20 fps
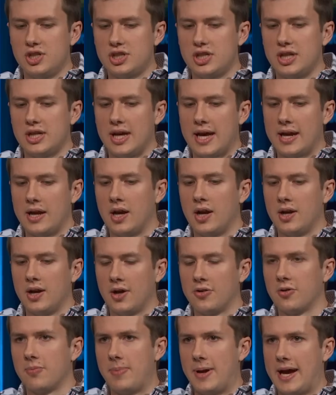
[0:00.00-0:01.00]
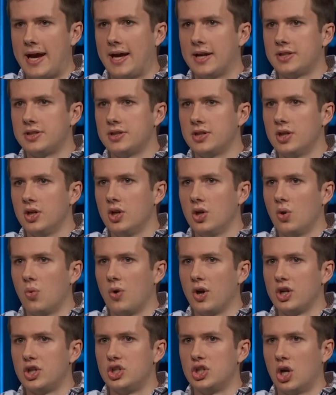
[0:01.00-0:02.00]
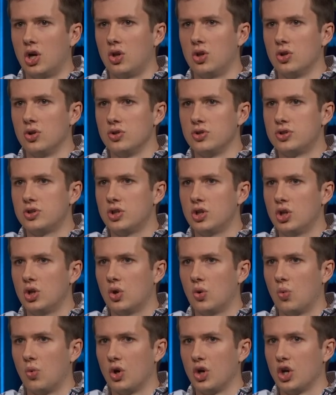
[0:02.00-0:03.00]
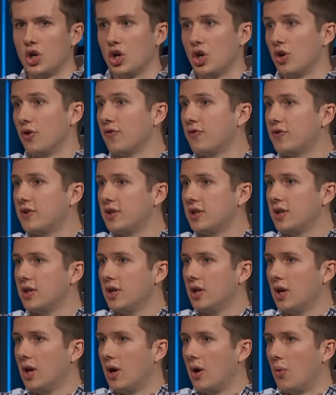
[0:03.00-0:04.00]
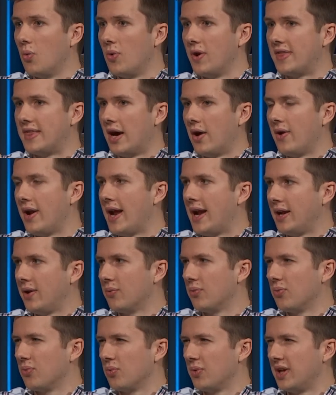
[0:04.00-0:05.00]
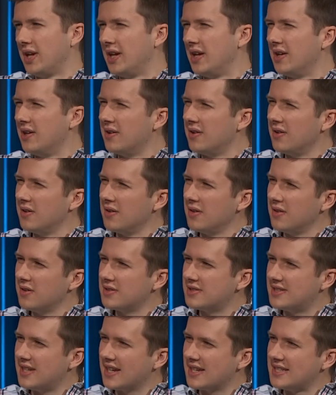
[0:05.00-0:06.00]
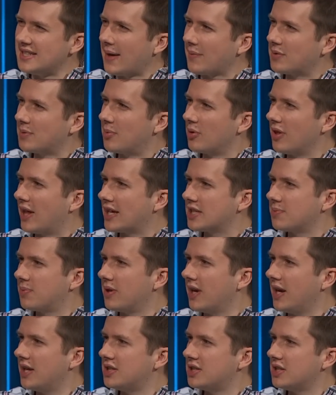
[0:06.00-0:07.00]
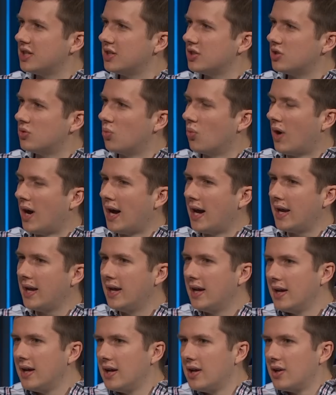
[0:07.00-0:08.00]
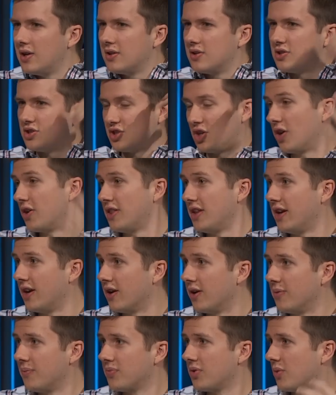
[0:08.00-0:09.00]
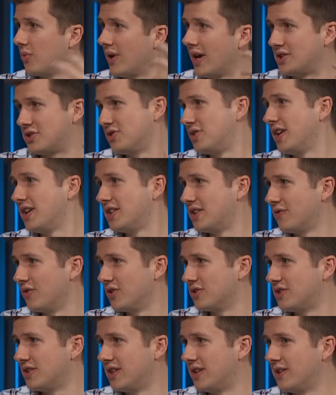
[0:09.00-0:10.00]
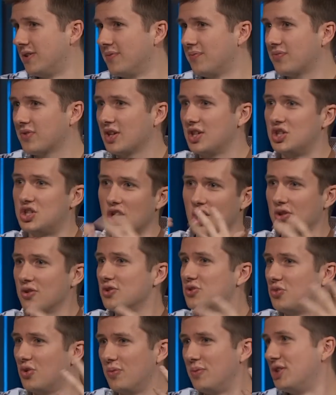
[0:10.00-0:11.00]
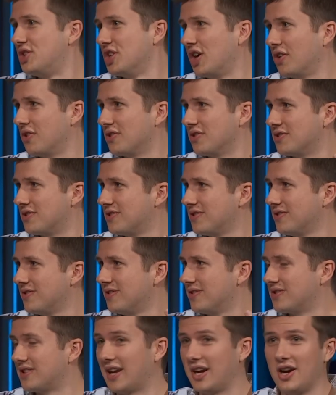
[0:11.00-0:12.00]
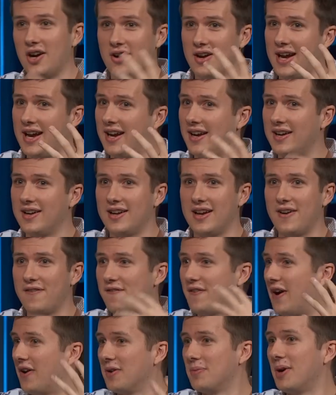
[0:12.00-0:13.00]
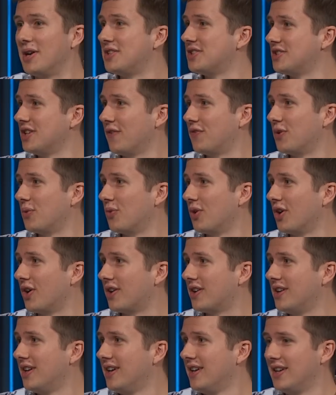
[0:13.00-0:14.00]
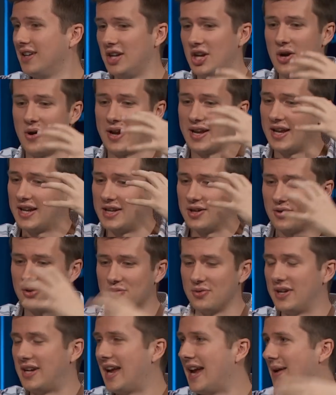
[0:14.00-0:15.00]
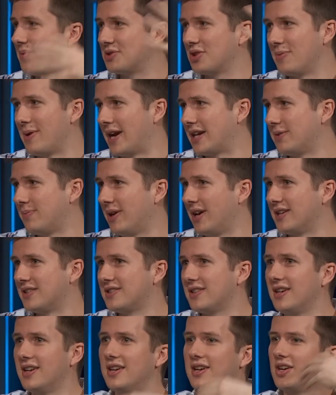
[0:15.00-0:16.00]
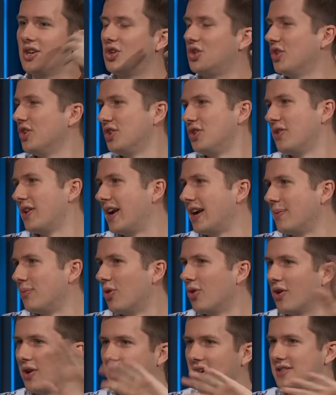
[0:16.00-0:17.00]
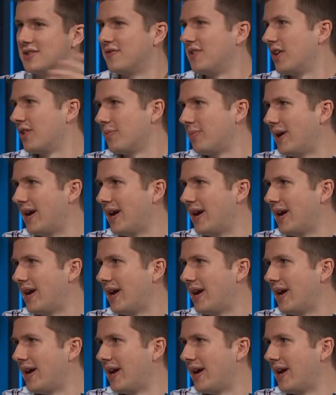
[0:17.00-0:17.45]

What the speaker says: just yet another patch where junglers were nerfed without any real acceptable explanation why. Start of the year, we had strategic diversity. Junglers will be junglers. It's like, all right, I found a bunch of stuff that worked. You know, I can kill 3 camps, go back to base. Couldn't do that anymore because of another